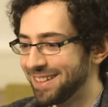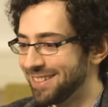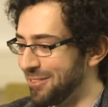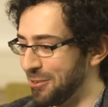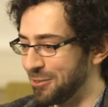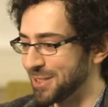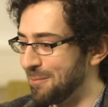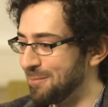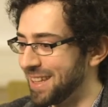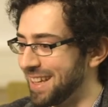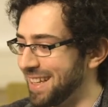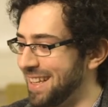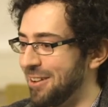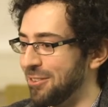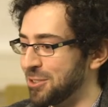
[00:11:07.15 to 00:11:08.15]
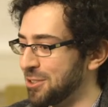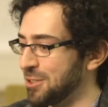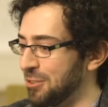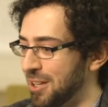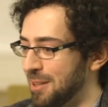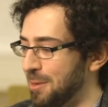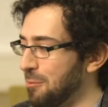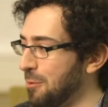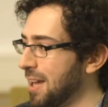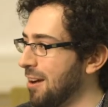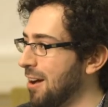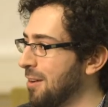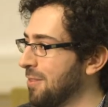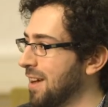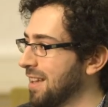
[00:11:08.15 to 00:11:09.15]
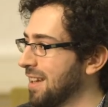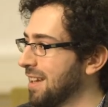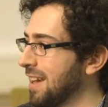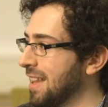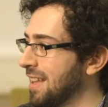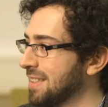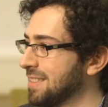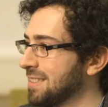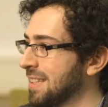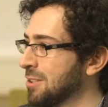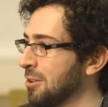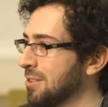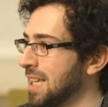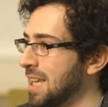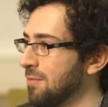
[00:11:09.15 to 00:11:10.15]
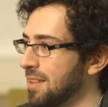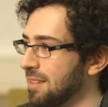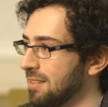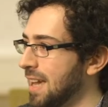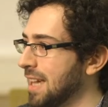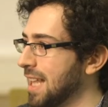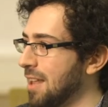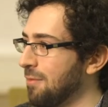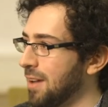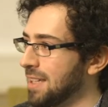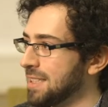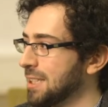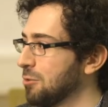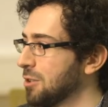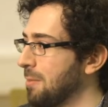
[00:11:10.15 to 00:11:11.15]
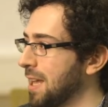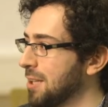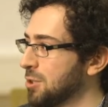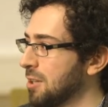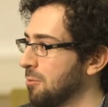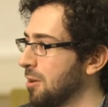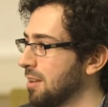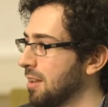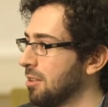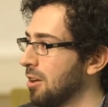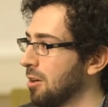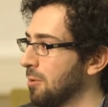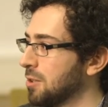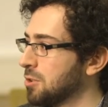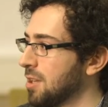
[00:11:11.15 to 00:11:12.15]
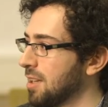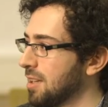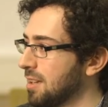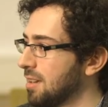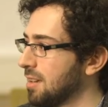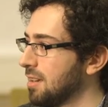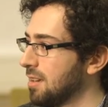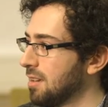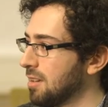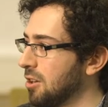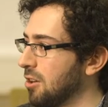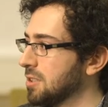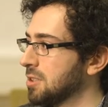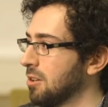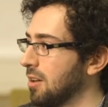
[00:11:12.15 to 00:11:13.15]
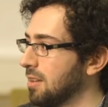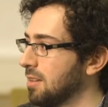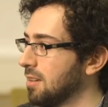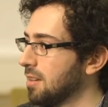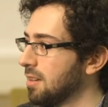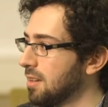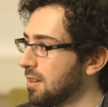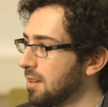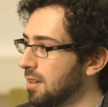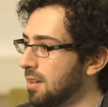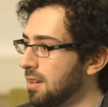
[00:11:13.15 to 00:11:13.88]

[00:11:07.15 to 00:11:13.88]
yeah. or something like you know. It's just you're going to be way off on it, and it's it's hard to even identify a single dimension along which like you're uncertain. Mm-hmm.